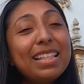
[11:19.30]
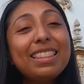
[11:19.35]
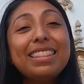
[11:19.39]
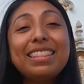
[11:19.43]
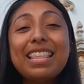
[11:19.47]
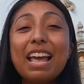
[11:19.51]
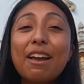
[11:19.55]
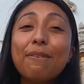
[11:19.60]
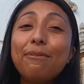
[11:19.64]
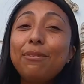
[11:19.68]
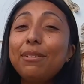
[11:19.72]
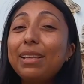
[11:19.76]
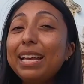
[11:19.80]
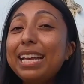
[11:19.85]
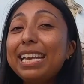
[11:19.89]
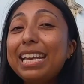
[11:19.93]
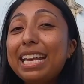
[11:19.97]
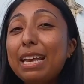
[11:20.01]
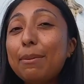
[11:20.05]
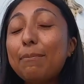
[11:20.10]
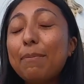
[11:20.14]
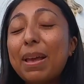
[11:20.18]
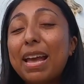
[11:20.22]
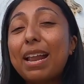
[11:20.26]
definitely
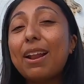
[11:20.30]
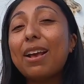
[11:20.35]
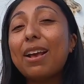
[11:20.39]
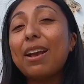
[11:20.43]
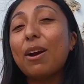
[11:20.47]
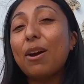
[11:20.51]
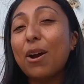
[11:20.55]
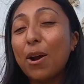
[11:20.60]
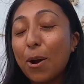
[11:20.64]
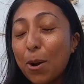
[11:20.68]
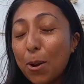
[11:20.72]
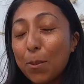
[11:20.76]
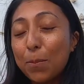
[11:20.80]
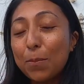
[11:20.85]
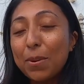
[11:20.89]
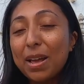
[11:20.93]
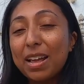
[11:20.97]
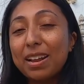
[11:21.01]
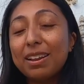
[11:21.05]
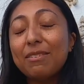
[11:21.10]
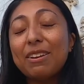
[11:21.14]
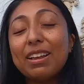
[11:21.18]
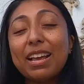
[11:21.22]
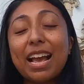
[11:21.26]
keep it
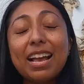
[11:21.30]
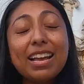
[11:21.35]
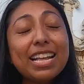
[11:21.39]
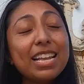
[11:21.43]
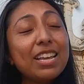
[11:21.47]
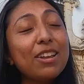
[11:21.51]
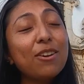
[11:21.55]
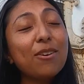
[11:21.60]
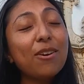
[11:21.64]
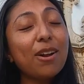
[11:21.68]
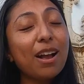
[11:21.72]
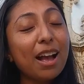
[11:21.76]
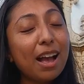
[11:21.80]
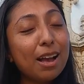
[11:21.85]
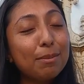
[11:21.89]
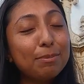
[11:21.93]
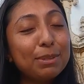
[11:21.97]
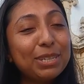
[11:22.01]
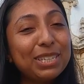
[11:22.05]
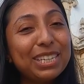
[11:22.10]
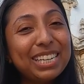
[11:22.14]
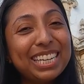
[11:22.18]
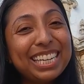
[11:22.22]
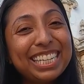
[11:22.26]
open in your
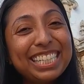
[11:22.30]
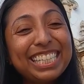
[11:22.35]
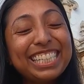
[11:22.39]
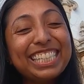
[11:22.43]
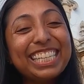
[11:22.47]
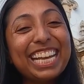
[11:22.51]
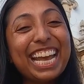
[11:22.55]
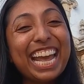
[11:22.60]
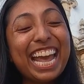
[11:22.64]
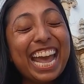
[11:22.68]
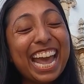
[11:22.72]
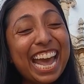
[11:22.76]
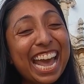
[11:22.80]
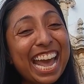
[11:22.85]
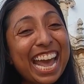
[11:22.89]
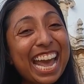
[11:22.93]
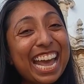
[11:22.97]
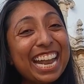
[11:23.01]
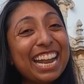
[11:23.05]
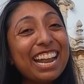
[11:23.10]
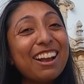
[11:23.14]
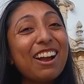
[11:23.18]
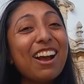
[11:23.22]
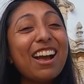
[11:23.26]
options.
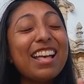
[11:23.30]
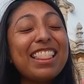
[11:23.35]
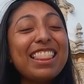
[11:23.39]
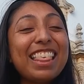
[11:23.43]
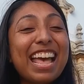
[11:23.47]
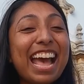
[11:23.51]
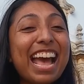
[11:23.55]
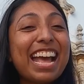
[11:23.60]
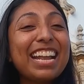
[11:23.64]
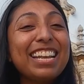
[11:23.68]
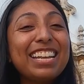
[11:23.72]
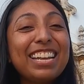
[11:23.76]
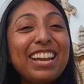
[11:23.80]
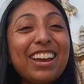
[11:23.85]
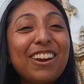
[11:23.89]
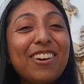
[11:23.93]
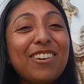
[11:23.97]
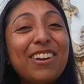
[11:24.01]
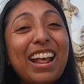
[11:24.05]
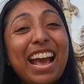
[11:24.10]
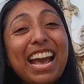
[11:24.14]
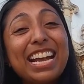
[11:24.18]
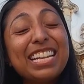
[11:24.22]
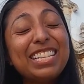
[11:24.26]
And on that
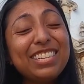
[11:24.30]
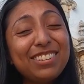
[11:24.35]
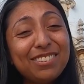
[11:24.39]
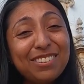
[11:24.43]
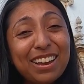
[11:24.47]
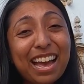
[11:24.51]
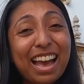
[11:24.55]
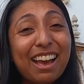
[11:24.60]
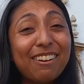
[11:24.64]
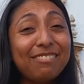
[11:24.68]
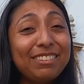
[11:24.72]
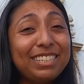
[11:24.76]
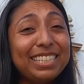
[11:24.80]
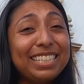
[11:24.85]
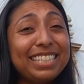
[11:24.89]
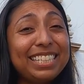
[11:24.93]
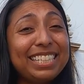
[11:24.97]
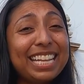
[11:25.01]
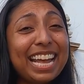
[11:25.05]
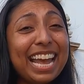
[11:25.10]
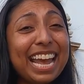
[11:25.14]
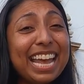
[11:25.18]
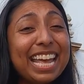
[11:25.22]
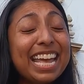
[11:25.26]
note, I do have to
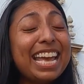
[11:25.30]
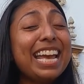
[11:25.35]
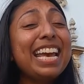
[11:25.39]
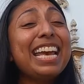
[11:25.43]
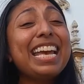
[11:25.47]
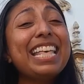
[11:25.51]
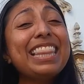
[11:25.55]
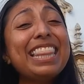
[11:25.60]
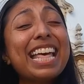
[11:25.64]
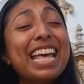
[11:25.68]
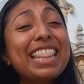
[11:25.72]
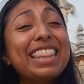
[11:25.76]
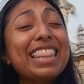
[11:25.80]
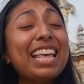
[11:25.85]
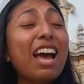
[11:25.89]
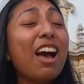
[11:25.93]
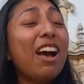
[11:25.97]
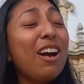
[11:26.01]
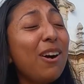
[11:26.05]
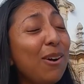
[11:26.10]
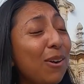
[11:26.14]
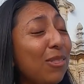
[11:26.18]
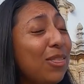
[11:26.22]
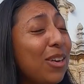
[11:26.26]
say that
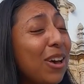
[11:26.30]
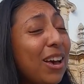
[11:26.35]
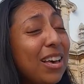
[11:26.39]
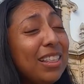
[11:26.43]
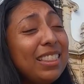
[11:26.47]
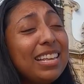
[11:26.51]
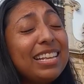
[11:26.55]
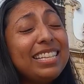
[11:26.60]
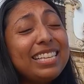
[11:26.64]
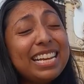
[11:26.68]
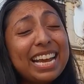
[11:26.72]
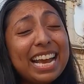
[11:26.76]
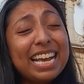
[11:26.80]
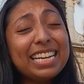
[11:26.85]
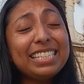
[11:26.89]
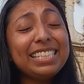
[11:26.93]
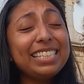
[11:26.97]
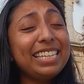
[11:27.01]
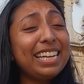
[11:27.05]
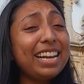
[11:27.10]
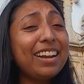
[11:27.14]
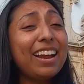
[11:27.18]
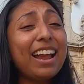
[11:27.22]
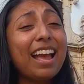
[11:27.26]
although the days
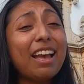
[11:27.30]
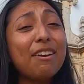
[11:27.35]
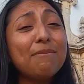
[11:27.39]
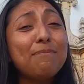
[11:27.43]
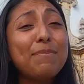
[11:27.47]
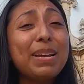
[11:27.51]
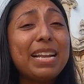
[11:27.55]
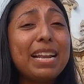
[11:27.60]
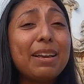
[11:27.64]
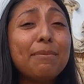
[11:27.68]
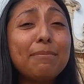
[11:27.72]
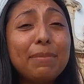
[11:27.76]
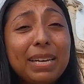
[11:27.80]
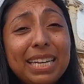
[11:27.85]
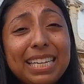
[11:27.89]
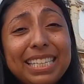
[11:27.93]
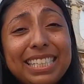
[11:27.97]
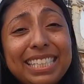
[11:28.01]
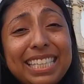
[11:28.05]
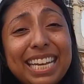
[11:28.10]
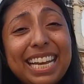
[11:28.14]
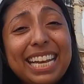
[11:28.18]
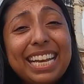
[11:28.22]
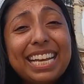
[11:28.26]
here have been
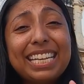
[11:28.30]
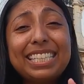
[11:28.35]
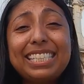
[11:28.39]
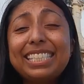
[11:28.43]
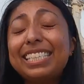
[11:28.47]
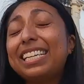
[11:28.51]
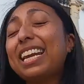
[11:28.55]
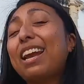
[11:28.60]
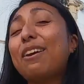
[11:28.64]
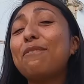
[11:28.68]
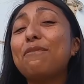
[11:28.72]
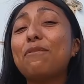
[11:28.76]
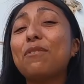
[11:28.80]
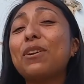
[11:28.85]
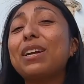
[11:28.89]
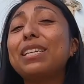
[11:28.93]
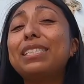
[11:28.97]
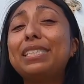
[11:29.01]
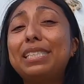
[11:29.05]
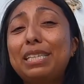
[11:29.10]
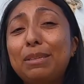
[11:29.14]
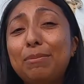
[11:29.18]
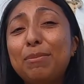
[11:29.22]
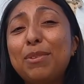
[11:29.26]
amazing, it's time for
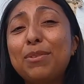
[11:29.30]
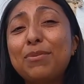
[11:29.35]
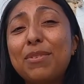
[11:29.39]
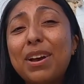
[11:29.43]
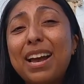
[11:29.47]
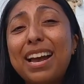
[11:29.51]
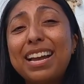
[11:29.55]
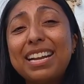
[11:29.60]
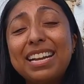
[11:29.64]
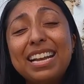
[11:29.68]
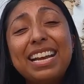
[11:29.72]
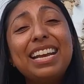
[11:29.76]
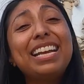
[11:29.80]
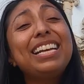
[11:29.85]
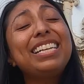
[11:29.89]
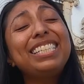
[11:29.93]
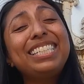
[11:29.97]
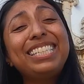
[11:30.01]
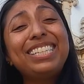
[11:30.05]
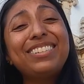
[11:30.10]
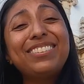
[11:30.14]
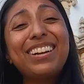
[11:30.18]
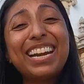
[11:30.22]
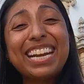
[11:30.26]
us to move on
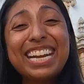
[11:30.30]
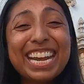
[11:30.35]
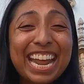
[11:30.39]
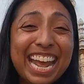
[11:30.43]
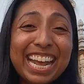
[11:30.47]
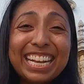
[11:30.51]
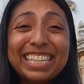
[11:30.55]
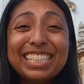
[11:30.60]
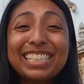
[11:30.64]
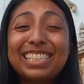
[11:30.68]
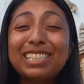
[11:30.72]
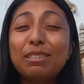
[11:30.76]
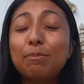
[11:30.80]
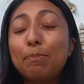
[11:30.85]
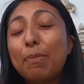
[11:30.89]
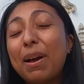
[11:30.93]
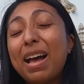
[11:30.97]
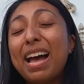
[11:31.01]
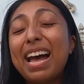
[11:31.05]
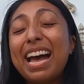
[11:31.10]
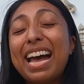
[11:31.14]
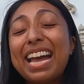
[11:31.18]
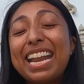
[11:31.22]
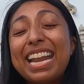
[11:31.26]
to our next
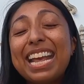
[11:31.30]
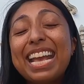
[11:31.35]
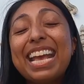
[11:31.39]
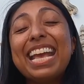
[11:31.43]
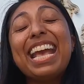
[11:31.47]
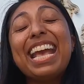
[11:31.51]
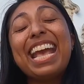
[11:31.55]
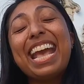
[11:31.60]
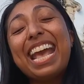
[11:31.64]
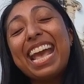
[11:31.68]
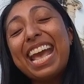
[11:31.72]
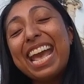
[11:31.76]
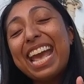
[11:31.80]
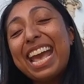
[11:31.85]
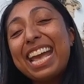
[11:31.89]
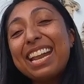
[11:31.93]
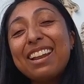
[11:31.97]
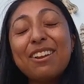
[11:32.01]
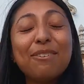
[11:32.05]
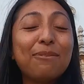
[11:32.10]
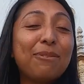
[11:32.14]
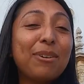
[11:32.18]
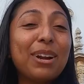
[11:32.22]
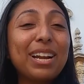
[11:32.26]
spot,
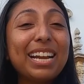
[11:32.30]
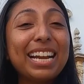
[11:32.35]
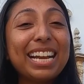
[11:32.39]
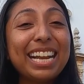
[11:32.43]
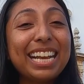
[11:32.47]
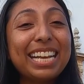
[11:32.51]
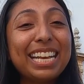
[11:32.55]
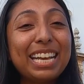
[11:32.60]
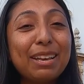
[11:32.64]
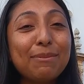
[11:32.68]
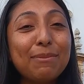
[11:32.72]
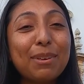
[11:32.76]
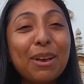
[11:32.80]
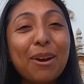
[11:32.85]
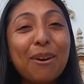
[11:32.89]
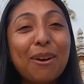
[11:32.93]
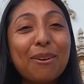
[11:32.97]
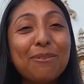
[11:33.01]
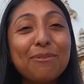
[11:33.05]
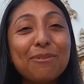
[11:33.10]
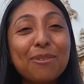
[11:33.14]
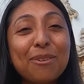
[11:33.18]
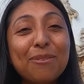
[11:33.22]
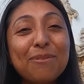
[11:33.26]
and we're gonna keep
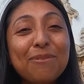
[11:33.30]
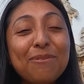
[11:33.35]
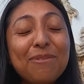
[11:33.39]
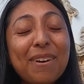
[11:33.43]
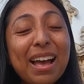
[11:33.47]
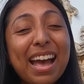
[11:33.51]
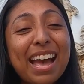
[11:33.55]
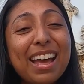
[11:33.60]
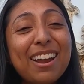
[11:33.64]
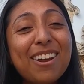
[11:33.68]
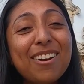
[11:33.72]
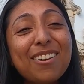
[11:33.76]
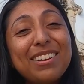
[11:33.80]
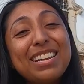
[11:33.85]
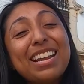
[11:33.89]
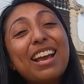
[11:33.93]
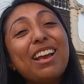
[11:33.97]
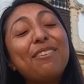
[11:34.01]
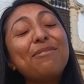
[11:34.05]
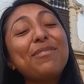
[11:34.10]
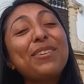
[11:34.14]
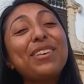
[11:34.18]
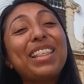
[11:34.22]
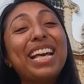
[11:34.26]
going from Fado. Now,
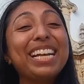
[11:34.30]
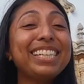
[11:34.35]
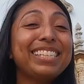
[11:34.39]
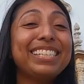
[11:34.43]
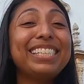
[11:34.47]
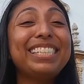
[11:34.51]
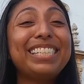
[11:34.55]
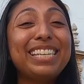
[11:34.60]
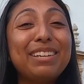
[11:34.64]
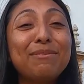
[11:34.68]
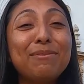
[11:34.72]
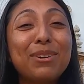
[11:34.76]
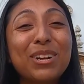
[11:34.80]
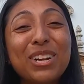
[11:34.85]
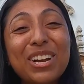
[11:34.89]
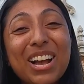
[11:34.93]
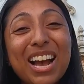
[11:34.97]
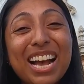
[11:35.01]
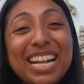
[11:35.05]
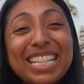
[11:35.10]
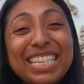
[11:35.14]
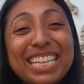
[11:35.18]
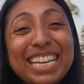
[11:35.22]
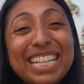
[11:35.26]
if you like to see more
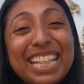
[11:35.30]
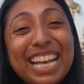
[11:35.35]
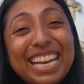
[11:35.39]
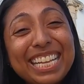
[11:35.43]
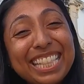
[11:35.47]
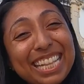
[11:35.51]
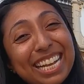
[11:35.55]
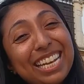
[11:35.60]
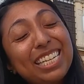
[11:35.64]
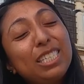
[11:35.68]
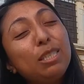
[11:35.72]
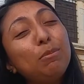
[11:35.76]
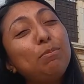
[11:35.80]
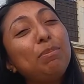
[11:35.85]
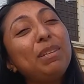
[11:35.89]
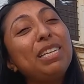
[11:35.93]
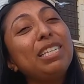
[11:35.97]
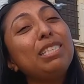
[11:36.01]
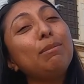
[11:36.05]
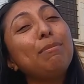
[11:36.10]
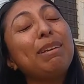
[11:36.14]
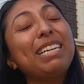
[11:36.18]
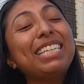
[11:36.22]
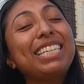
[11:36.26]
content like this,
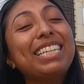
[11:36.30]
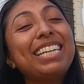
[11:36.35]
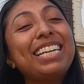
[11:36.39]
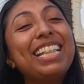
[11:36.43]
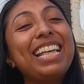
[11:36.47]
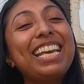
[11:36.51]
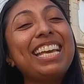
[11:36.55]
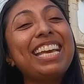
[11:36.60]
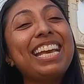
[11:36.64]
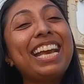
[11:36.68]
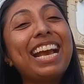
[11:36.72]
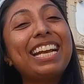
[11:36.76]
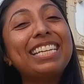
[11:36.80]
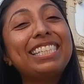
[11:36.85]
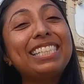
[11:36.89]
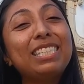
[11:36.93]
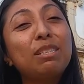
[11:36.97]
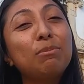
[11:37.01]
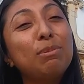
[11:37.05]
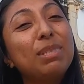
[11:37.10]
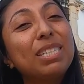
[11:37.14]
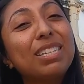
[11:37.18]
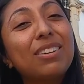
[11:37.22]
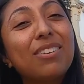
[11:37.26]
please make sure that you guys
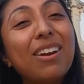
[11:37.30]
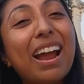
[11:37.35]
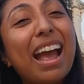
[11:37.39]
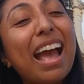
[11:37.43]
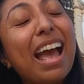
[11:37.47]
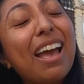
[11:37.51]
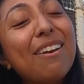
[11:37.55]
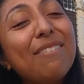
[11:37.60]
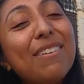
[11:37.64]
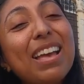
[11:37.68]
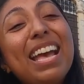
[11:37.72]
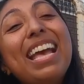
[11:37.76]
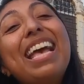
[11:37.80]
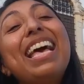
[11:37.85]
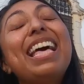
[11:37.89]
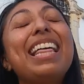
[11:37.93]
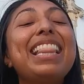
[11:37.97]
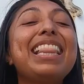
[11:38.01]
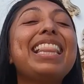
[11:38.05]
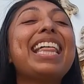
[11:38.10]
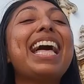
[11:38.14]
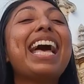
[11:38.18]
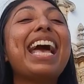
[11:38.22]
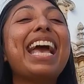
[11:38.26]
subscribe,
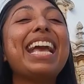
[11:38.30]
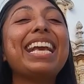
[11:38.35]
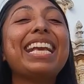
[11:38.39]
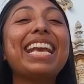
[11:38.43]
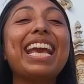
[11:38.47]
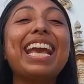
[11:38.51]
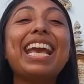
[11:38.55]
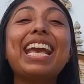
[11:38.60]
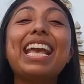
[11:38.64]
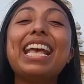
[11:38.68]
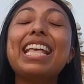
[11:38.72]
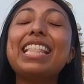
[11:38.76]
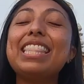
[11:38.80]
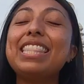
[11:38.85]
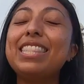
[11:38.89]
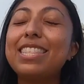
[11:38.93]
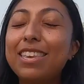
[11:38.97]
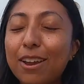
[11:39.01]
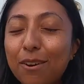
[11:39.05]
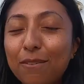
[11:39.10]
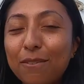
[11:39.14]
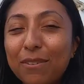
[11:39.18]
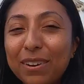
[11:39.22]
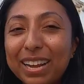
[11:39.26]
like, and
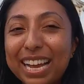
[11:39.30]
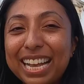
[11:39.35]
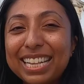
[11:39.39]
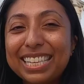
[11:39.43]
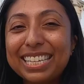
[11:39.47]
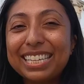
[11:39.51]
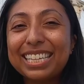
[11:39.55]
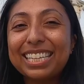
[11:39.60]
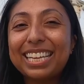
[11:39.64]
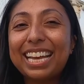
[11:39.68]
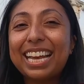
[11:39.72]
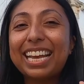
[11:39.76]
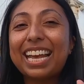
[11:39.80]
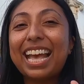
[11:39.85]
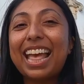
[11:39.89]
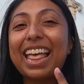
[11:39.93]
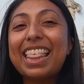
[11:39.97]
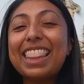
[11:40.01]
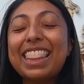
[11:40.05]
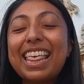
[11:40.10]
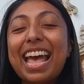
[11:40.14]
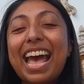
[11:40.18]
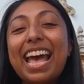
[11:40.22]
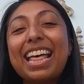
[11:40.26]
don't forget to click
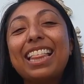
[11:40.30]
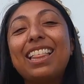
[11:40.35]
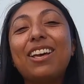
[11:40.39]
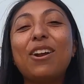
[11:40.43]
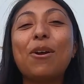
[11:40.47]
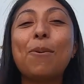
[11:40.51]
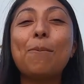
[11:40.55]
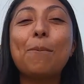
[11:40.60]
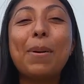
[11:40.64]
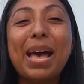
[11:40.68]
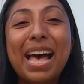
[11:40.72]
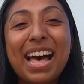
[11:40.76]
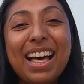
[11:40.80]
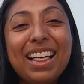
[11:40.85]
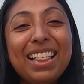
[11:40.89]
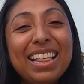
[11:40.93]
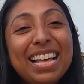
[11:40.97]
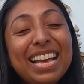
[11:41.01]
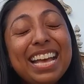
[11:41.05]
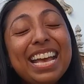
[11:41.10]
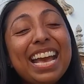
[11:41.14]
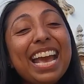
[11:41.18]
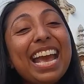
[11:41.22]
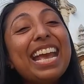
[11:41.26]
that little bell,
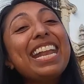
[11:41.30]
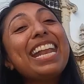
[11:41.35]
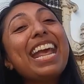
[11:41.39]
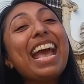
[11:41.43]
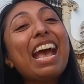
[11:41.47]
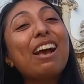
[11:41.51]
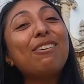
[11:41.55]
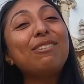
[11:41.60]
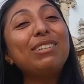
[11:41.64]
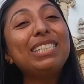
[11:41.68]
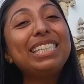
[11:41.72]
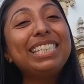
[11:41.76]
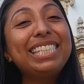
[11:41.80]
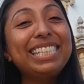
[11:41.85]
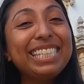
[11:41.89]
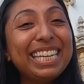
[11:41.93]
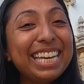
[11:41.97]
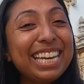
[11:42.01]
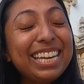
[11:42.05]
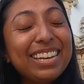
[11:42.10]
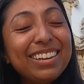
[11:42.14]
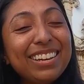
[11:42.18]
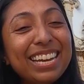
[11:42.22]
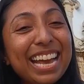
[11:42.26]
and I will
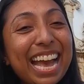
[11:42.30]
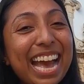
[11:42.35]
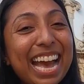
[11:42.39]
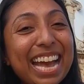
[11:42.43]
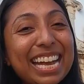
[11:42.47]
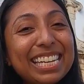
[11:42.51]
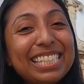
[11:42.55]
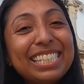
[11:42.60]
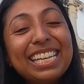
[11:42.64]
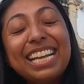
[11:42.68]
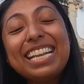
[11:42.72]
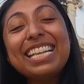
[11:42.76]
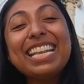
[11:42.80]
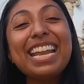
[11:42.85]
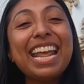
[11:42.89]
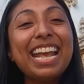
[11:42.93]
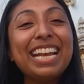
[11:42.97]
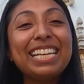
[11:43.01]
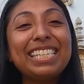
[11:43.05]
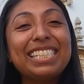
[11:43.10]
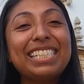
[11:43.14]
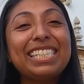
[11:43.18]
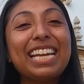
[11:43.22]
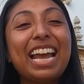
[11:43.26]
see you guys
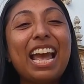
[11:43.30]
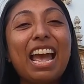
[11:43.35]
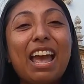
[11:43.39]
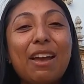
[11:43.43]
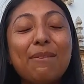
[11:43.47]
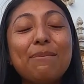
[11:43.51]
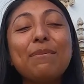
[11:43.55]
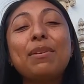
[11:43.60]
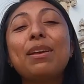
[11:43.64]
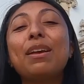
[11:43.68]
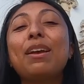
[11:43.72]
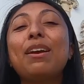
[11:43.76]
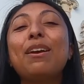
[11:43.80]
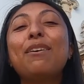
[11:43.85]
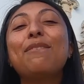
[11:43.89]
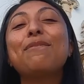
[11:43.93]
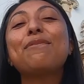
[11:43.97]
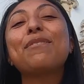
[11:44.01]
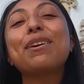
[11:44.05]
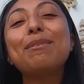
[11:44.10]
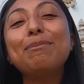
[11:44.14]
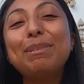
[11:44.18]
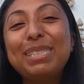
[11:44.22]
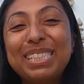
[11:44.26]
next time
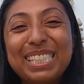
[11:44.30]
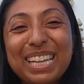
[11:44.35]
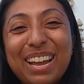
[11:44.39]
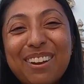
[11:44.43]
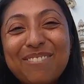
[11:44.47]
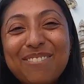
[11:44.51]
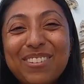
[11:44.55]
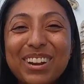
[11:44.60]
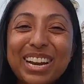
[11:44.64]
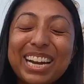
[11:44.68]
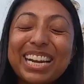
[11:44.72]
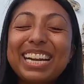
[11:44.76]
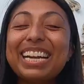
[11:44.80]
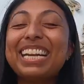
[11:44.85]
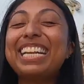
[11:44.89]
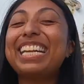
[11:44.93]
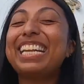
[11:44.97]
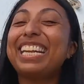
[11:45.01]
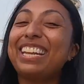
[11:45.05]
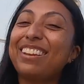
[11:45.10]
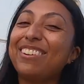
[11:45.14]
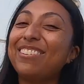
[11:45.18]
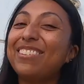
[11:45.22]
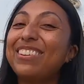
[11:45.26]
from somewhere
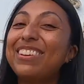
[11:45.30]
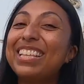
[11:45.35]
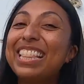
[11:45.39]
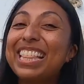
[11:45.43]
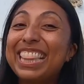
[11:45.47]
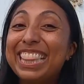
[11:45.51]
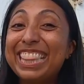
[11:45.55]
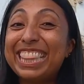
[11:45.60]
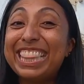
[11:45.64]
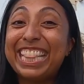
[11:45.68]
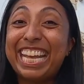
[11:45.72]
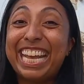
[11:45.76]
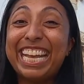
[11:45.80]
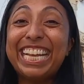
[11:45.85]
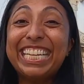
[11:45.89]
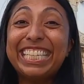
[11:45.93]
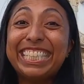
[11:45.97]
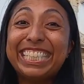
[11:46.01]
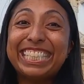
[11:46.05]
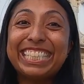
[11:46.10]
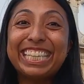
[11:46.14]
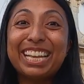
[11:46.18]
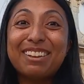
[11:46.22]
new. Thanks,